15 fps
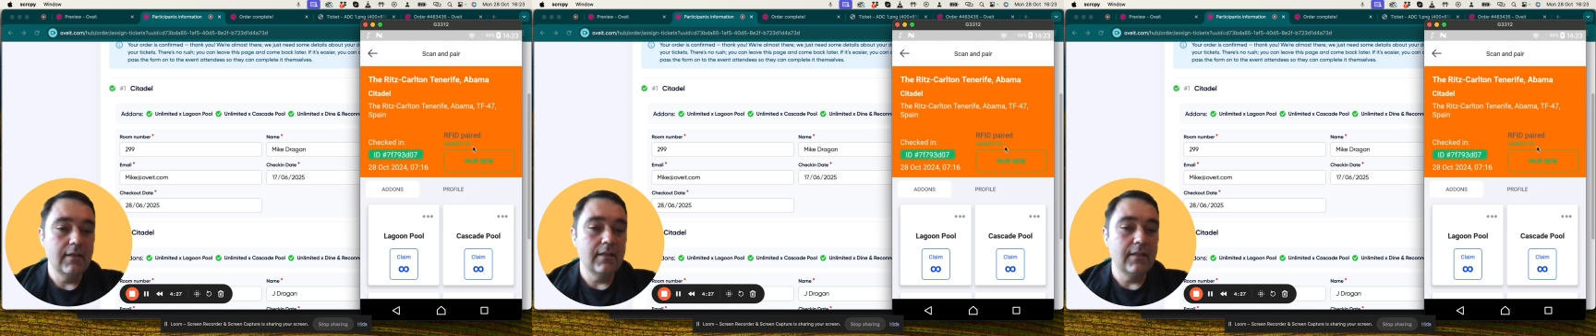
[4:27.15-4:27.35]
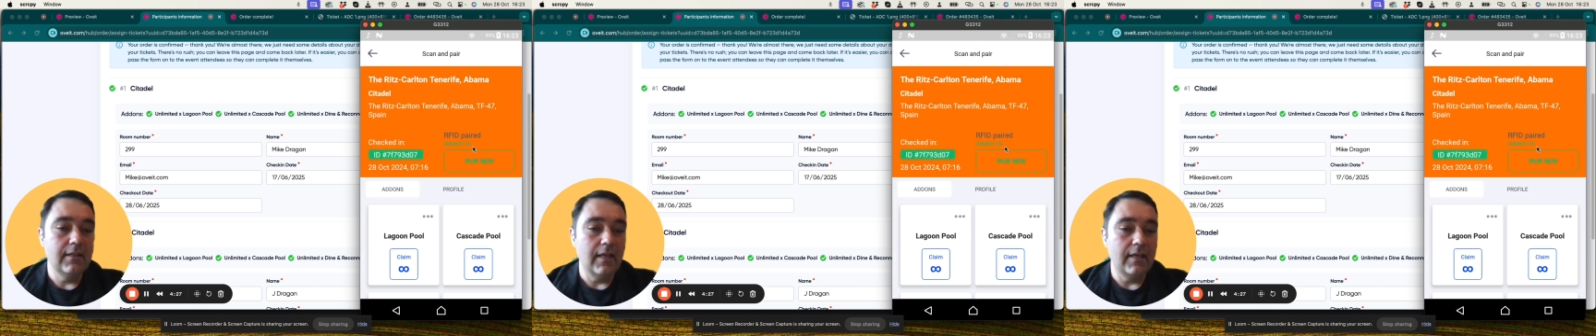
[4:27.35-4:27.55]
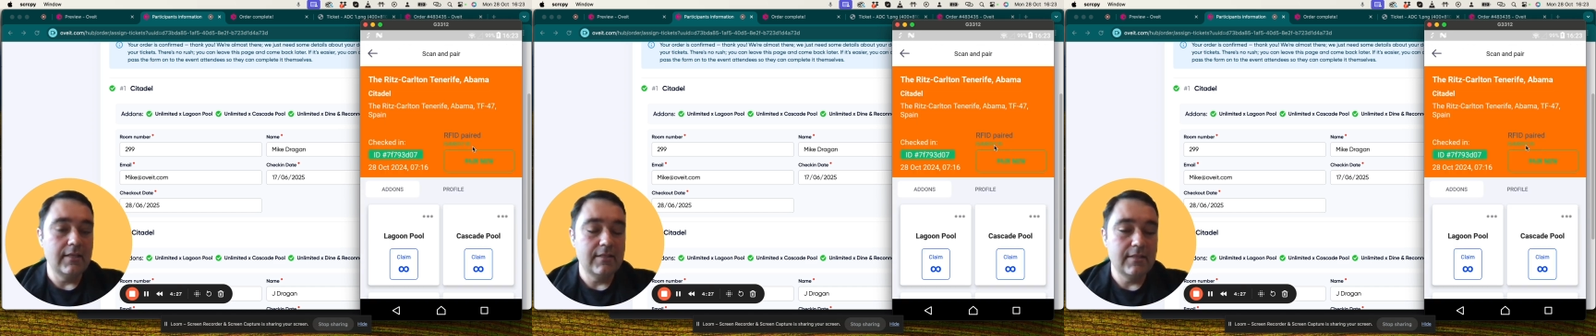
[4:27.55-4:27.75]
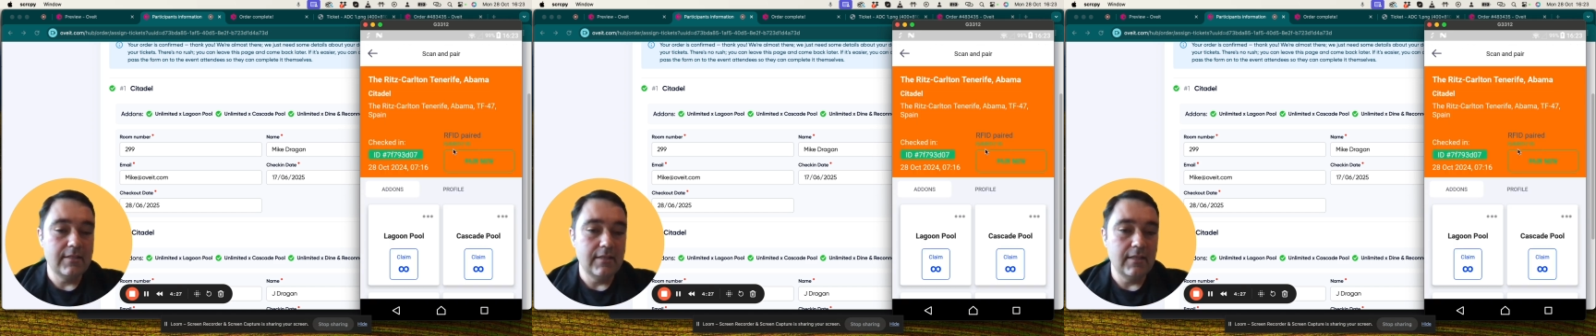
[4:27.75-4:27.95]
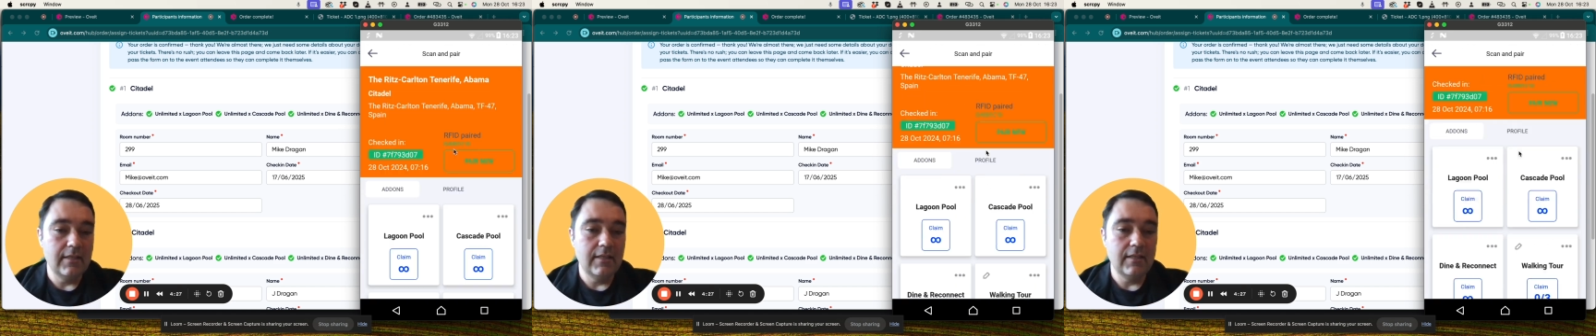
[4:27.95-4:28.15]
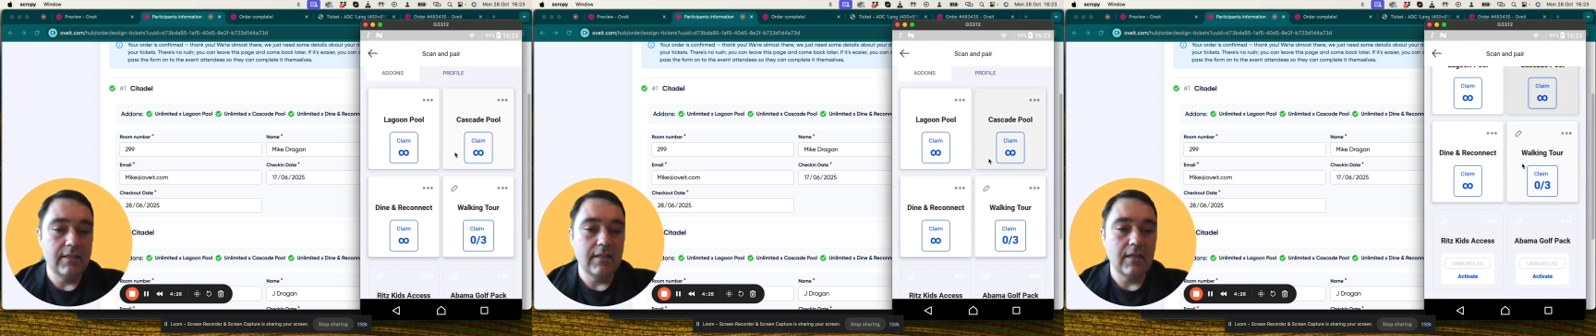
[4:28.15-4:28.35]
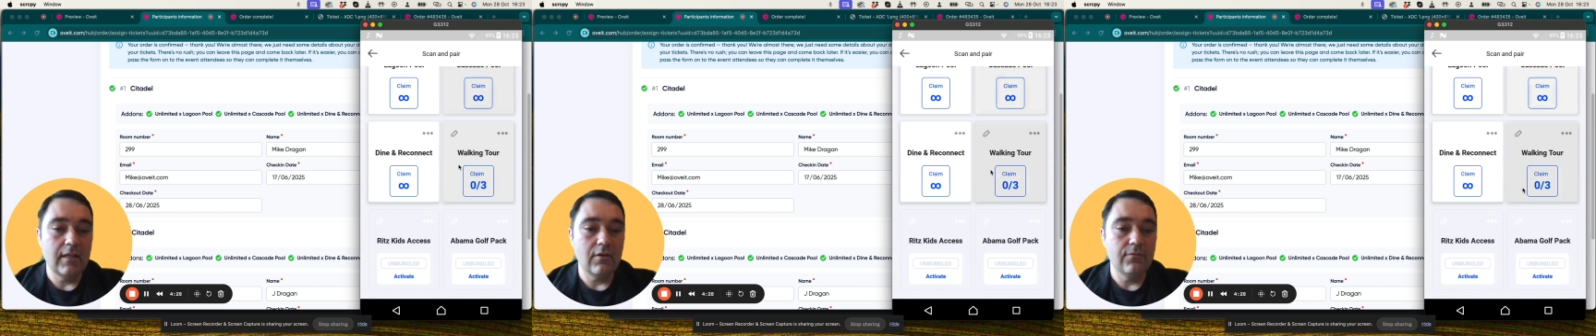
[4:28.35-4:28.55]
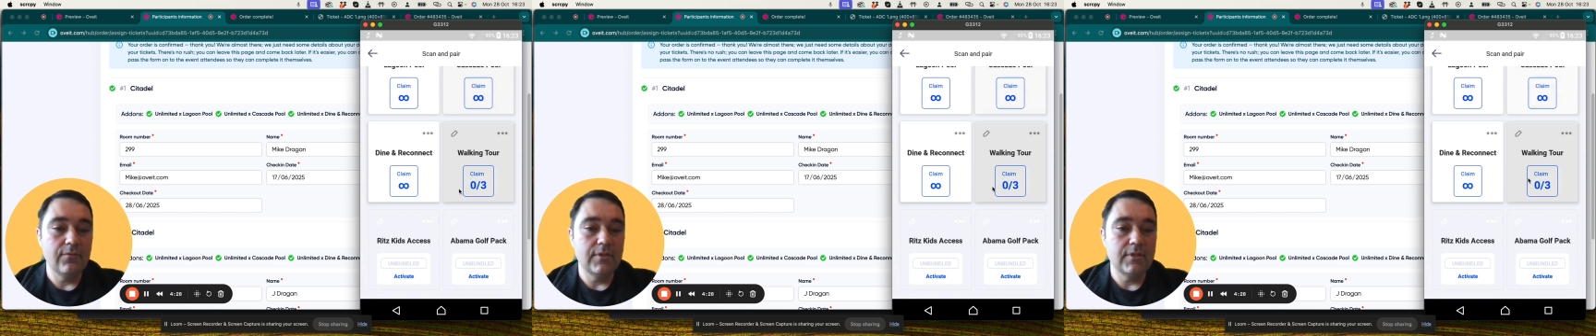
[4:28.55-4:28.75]
They see that
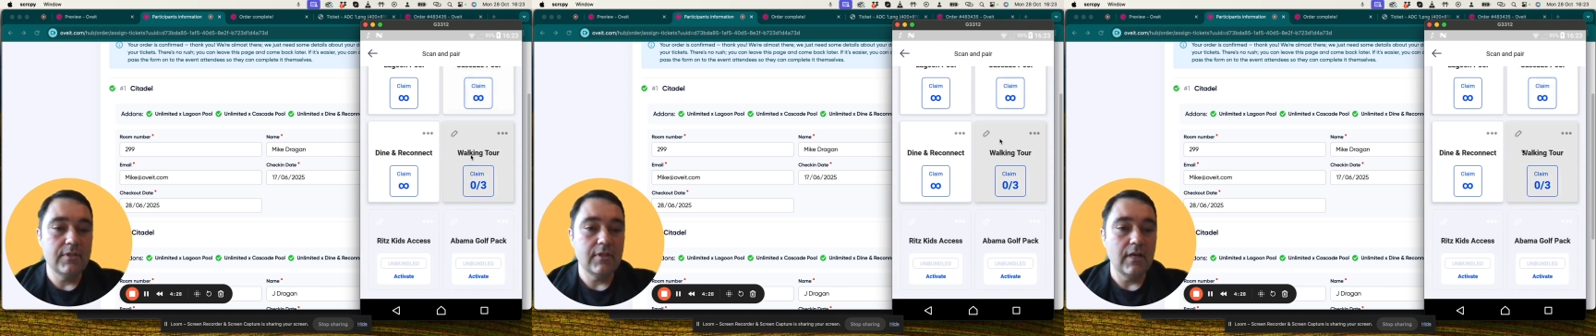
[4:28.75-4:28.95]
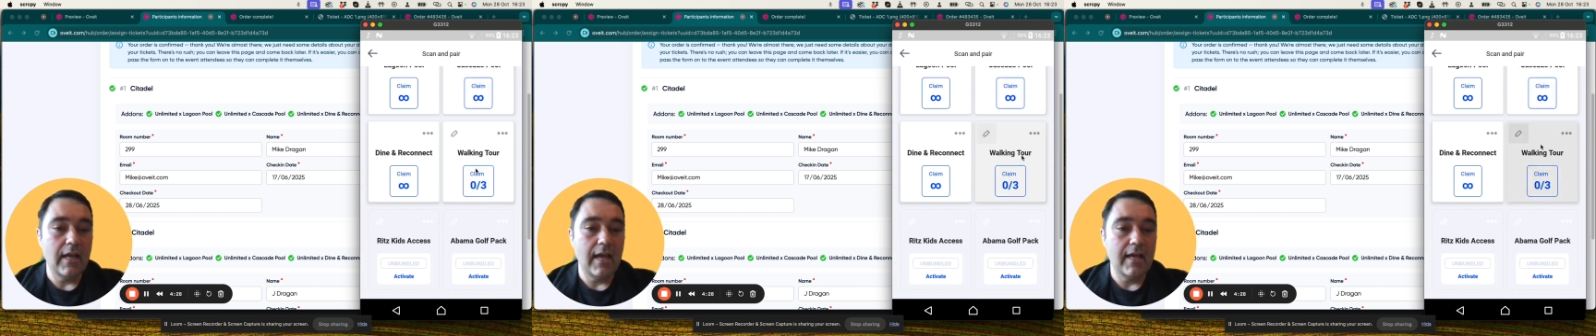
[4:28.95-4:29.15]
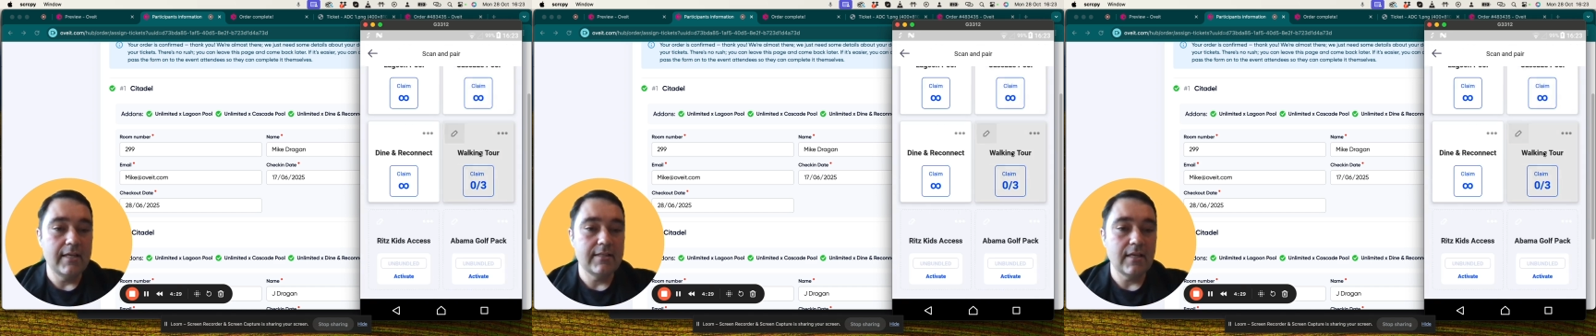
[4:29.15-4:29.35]
our visitor has